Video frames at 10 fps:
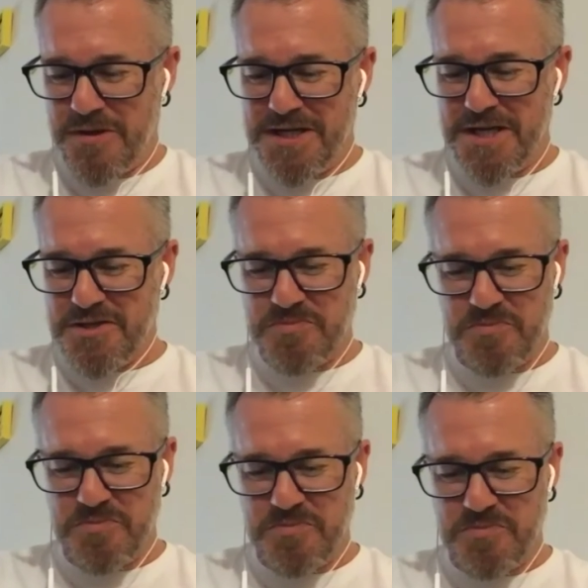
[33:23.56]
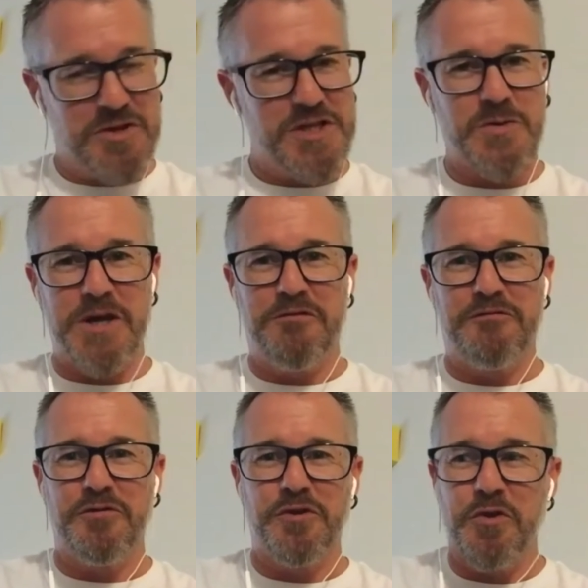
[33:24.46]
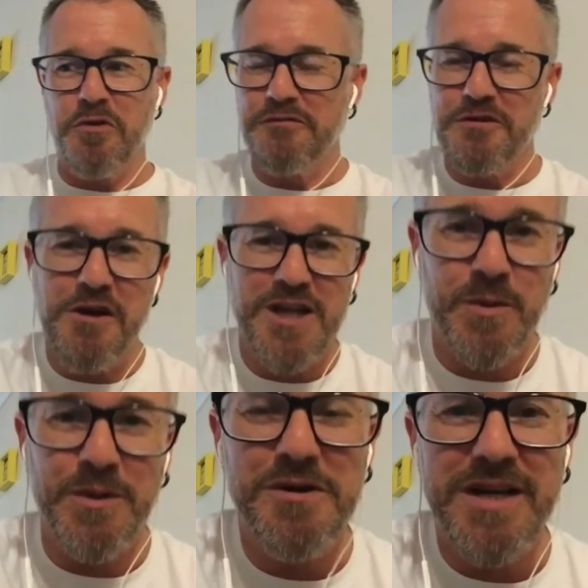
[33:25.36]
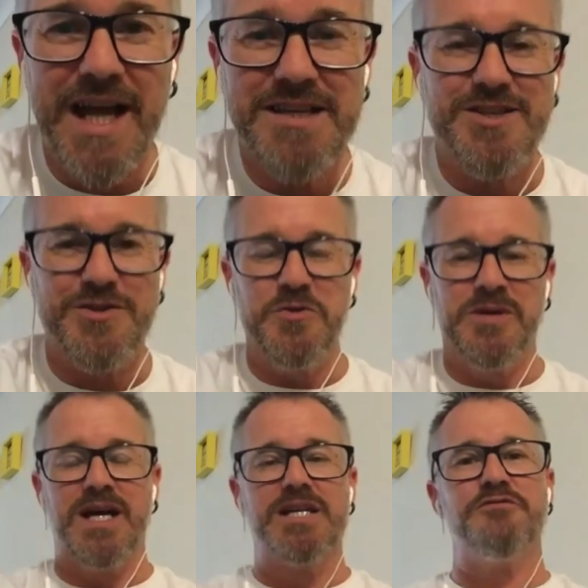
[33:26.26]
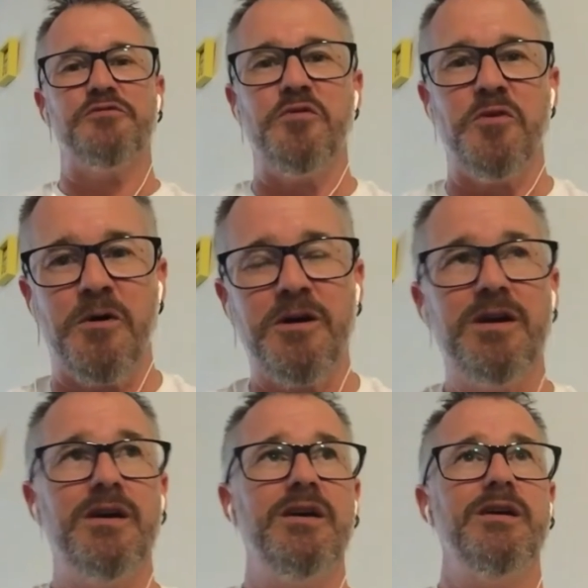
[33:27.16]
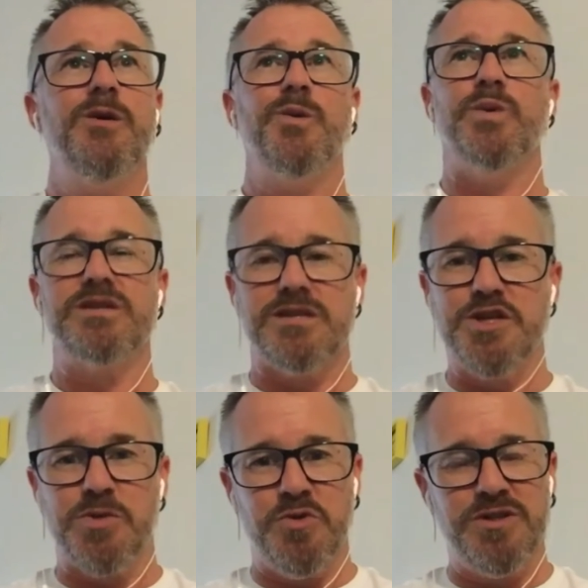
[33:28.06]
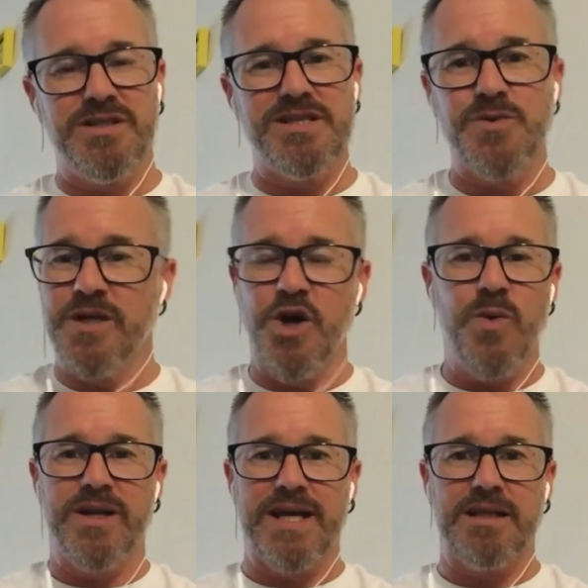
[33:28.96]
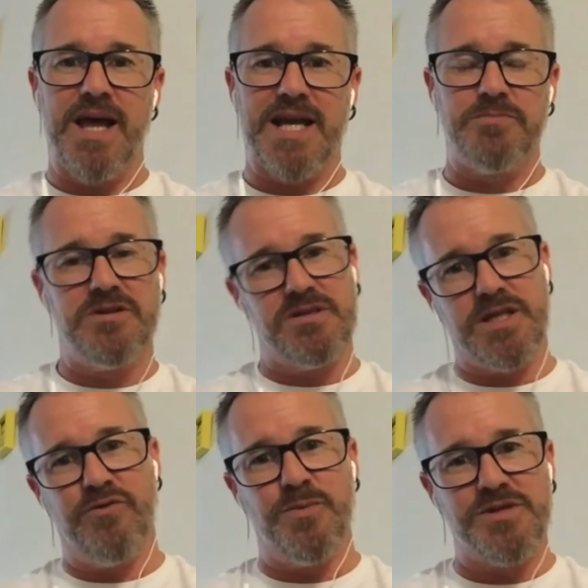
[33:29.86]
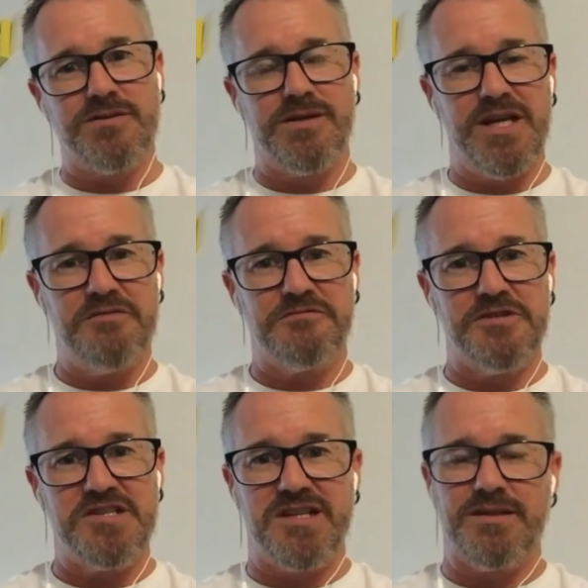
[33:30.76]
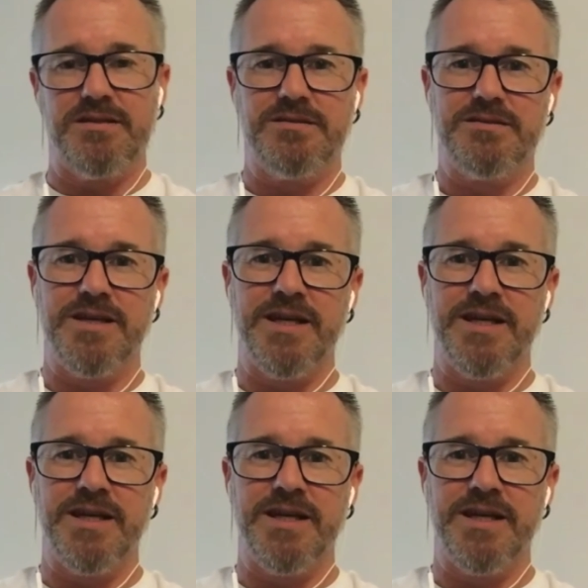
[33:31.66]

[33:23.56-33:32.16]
another's burdens, and this way you fulfill the law of Christ. When we look at Acts two and Acts four, we see communities where no one had lack because everyone was looking out for each other. And